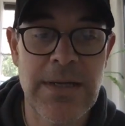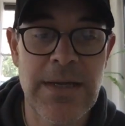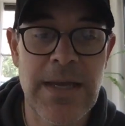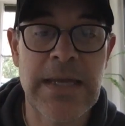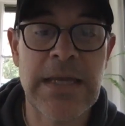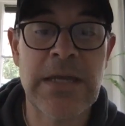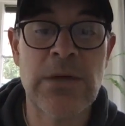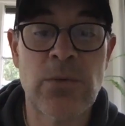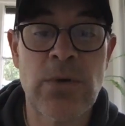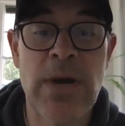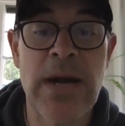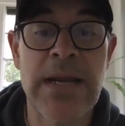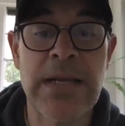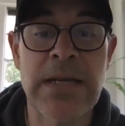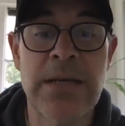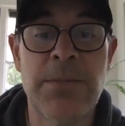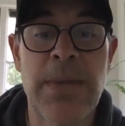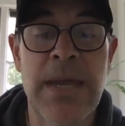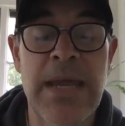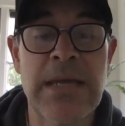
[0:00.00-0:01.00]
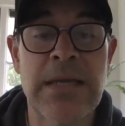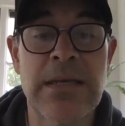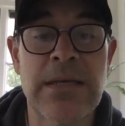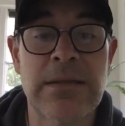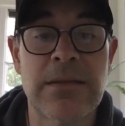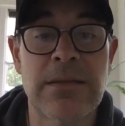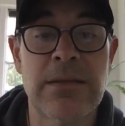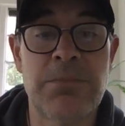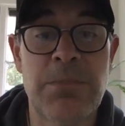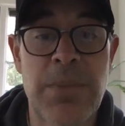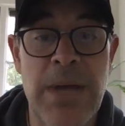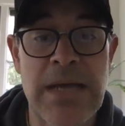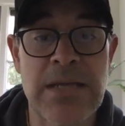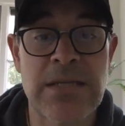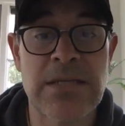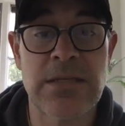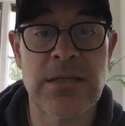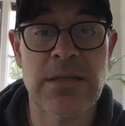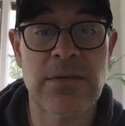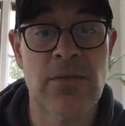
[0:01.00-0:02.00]
and get ready to make the
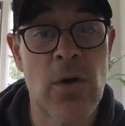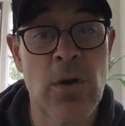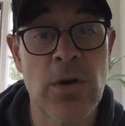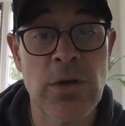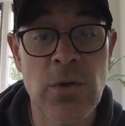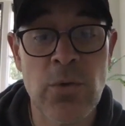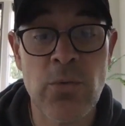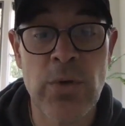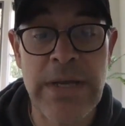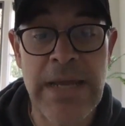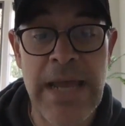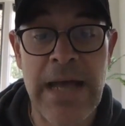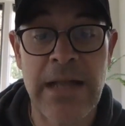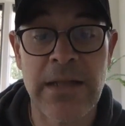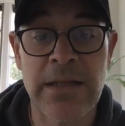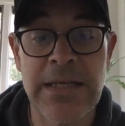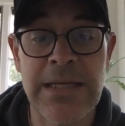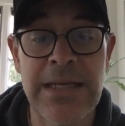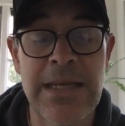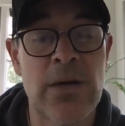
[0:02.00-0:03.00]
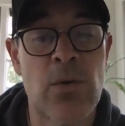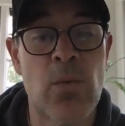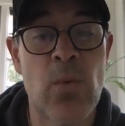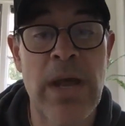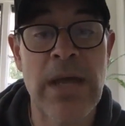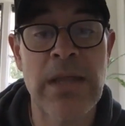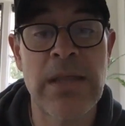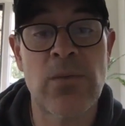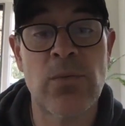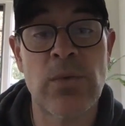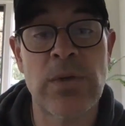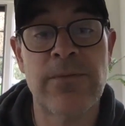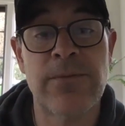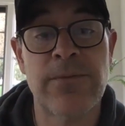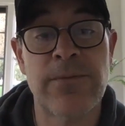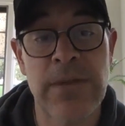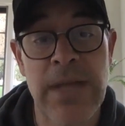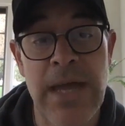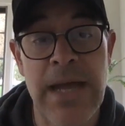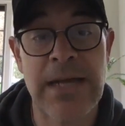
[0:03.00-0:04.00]
best of our new reality in a way that
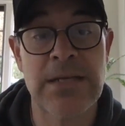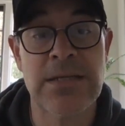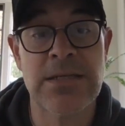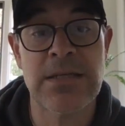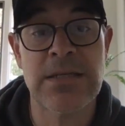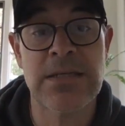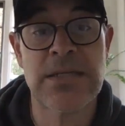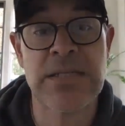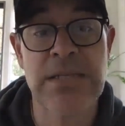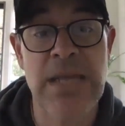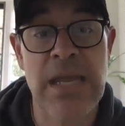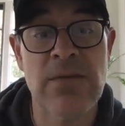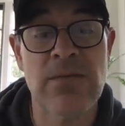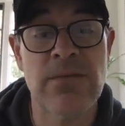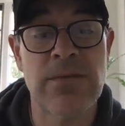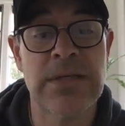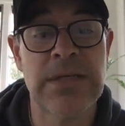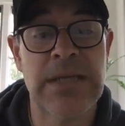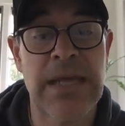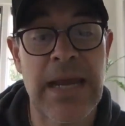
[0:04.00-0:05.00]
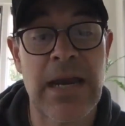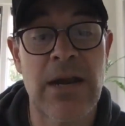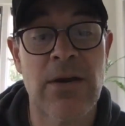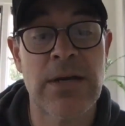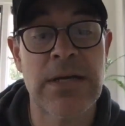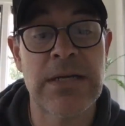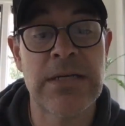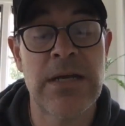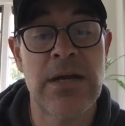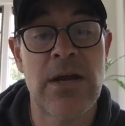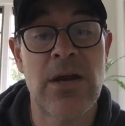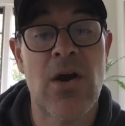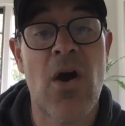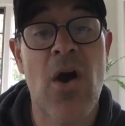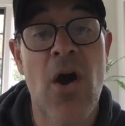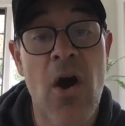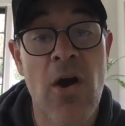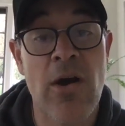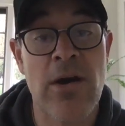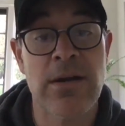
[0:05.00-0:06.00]
reflects the safe and caring
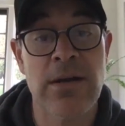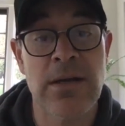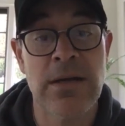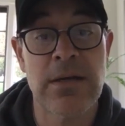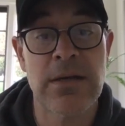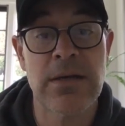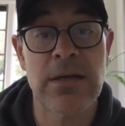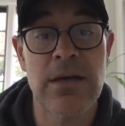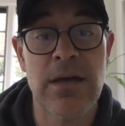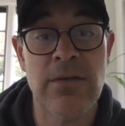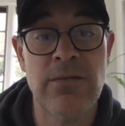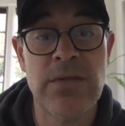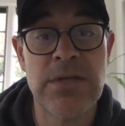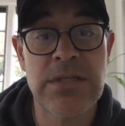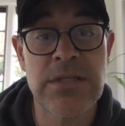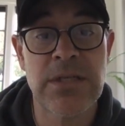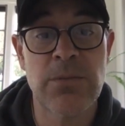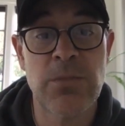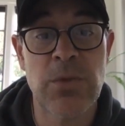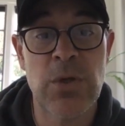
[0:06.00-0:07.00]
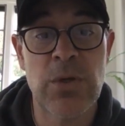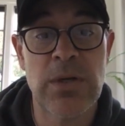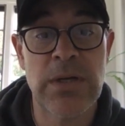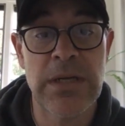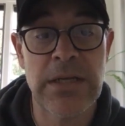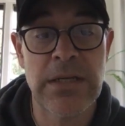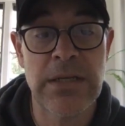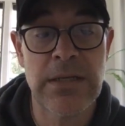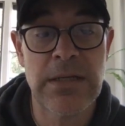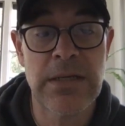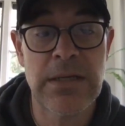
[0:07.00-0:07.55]
heart of this community.